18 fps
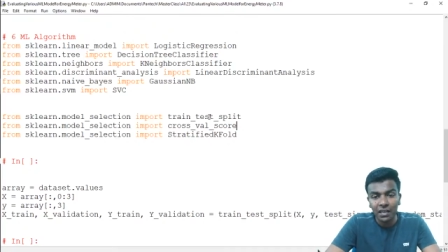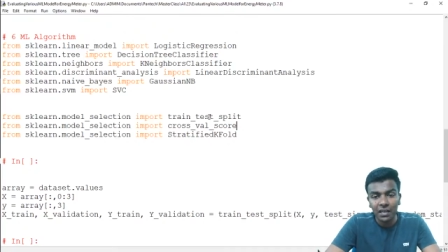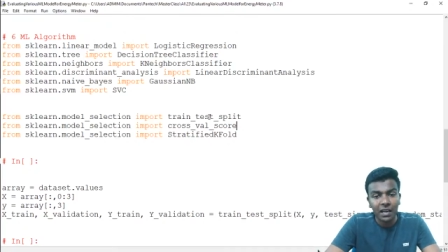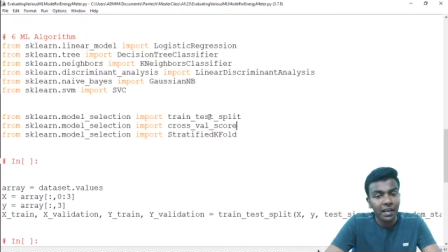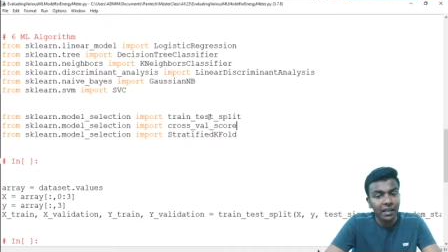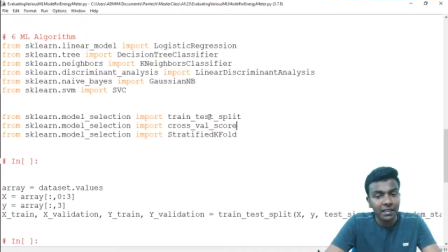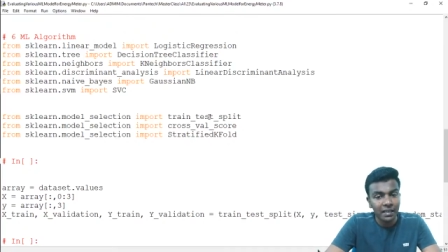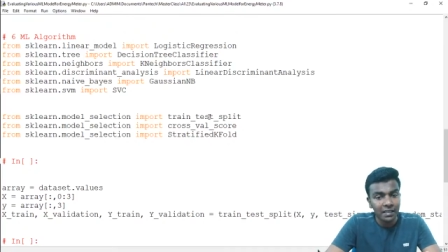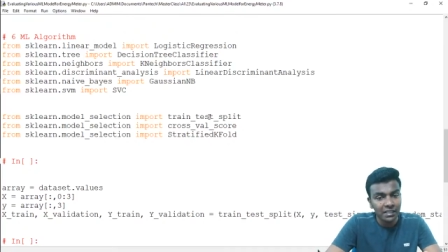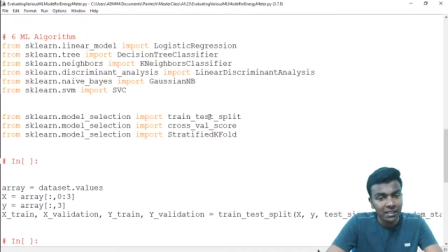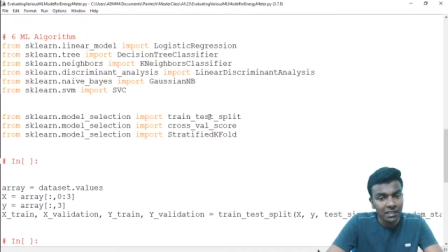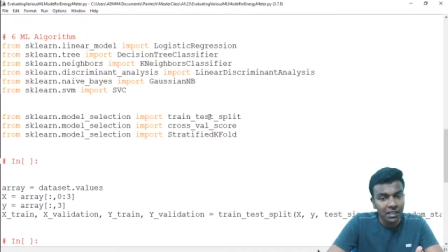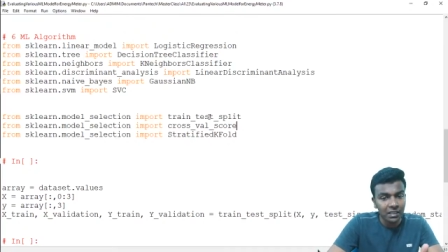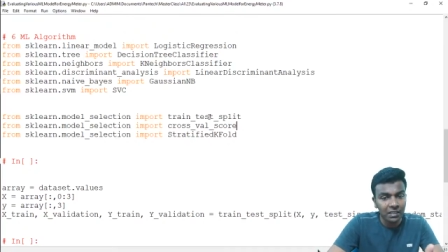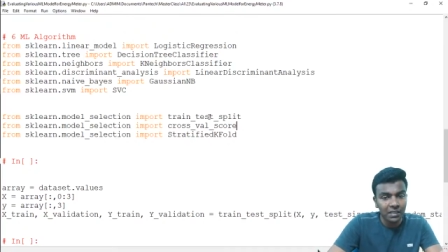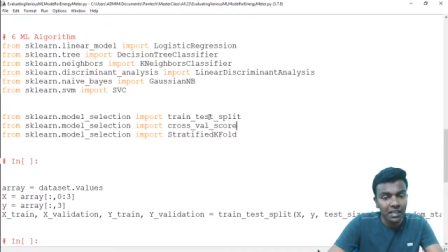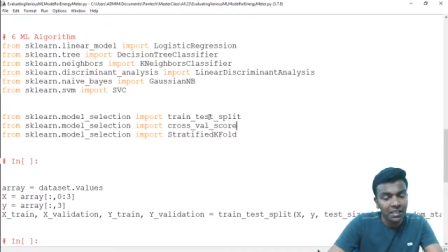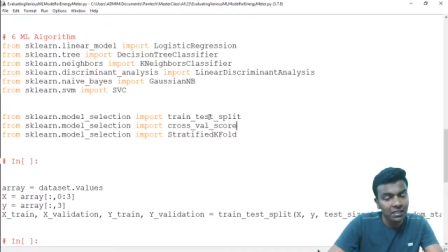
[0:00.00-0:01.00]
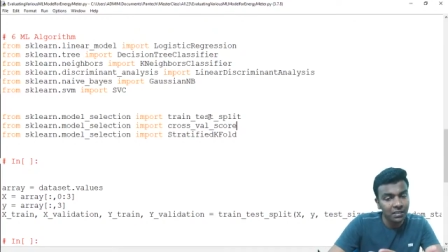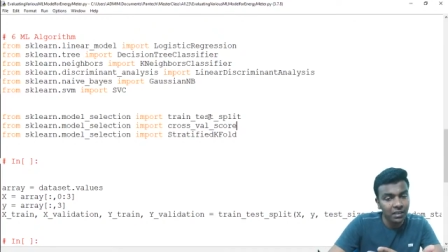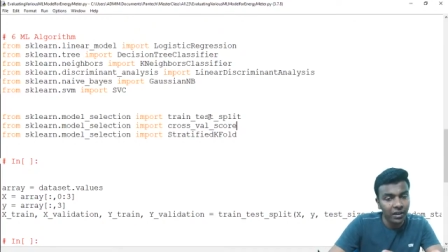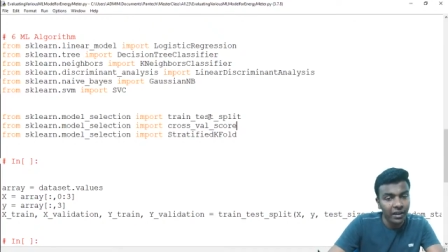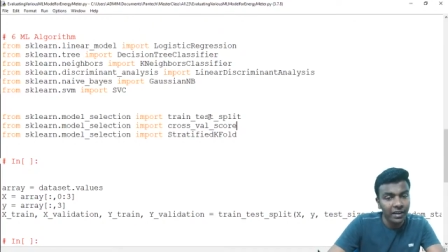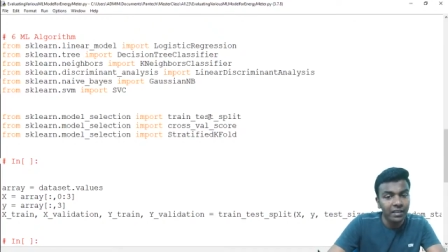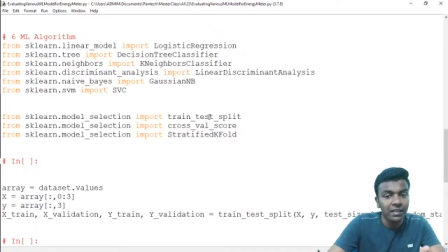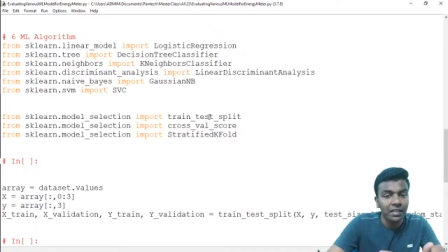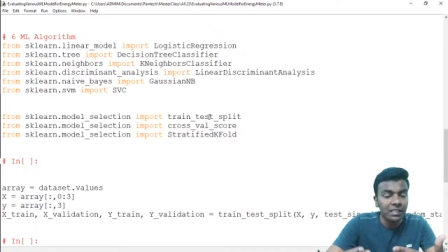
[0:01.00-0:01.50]
like
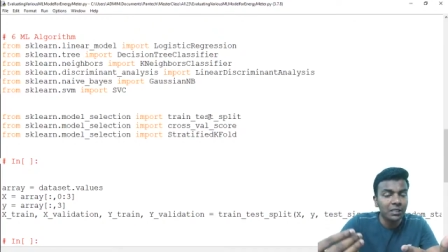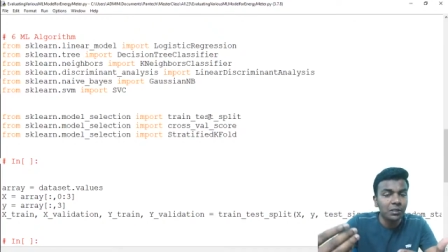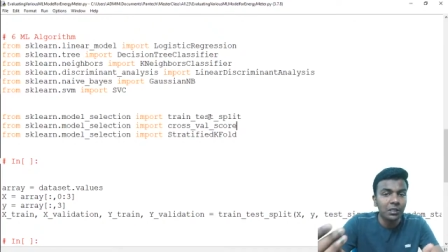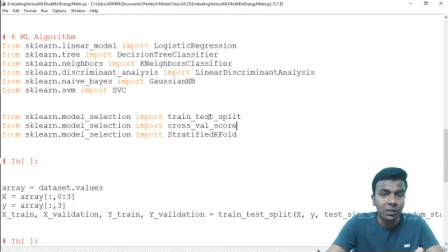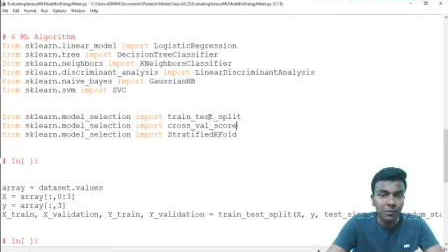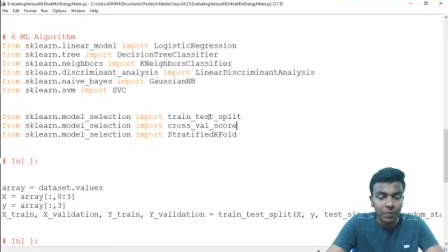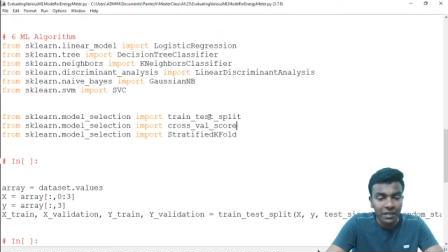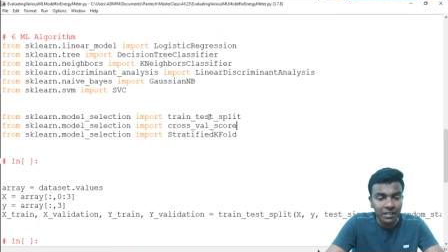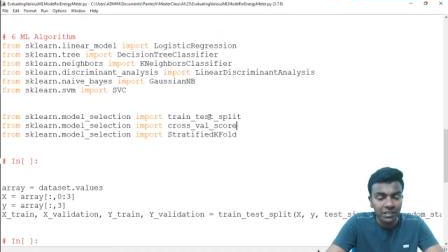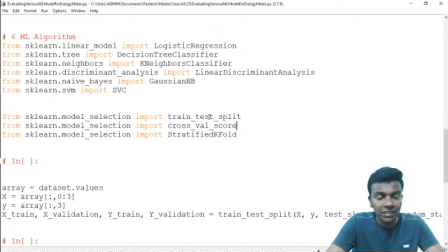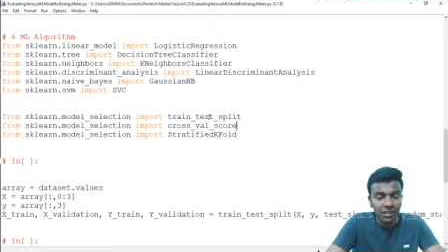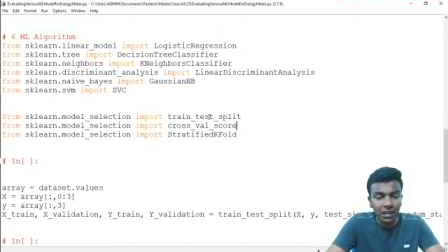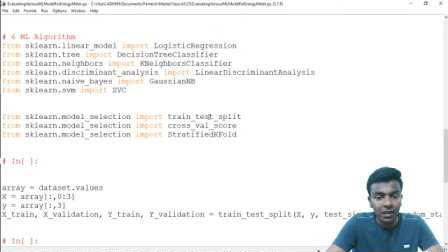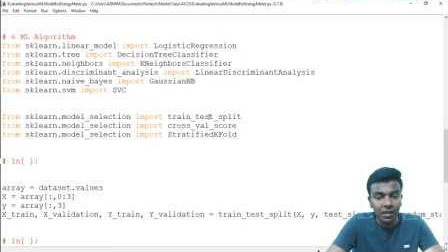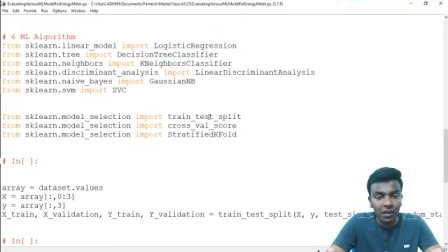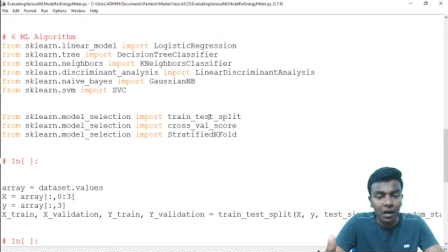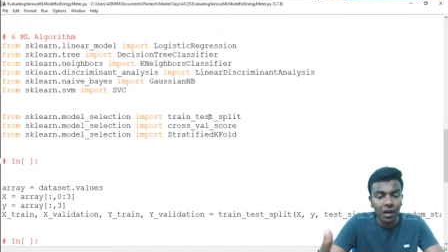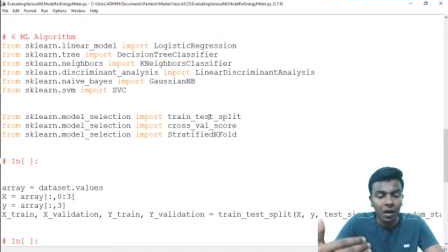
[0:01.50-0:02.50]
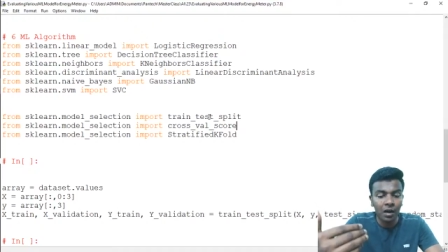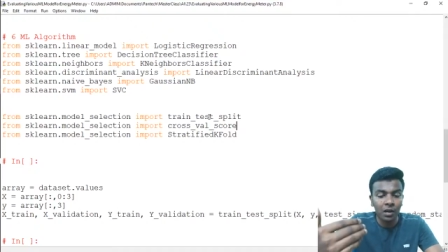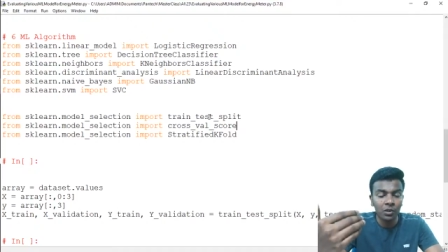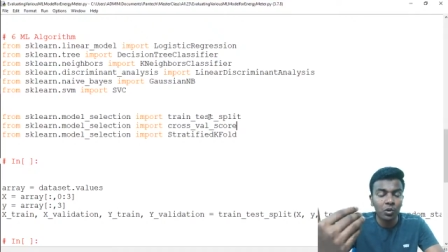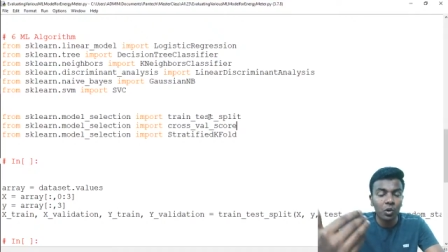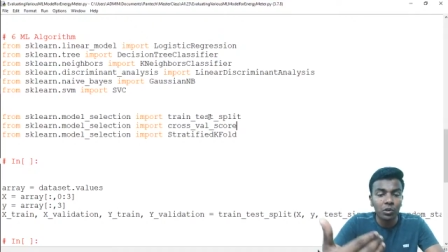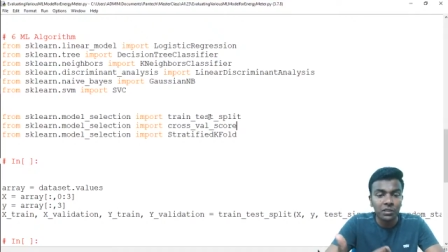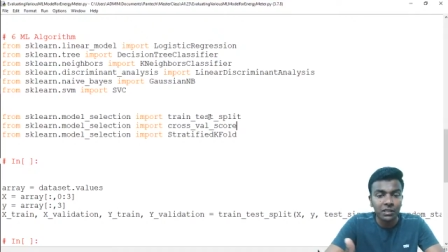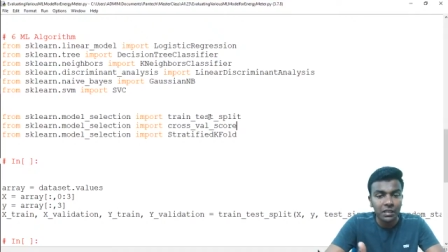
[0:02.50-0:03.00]
train test split and
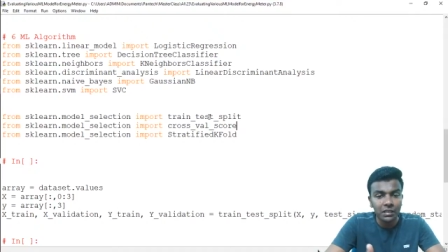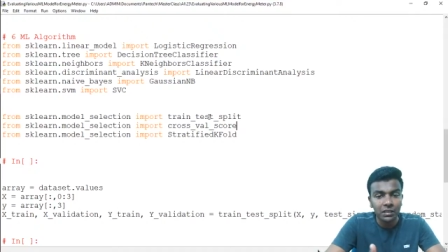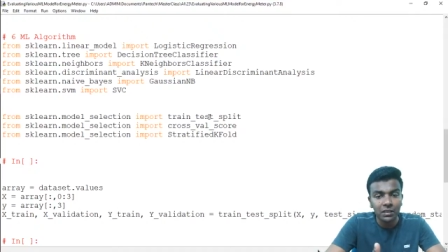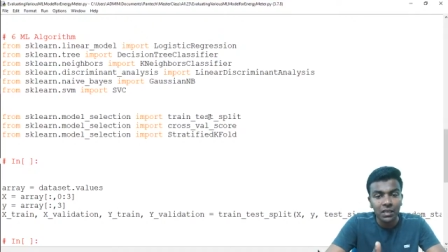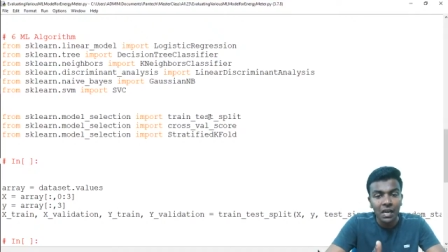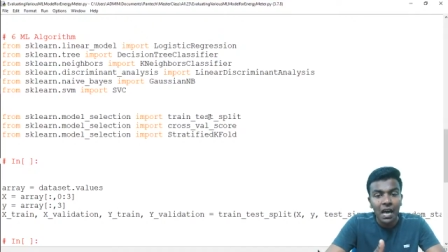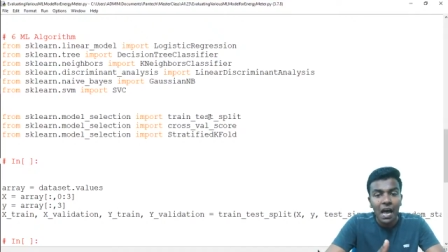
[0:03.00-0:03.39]
those things,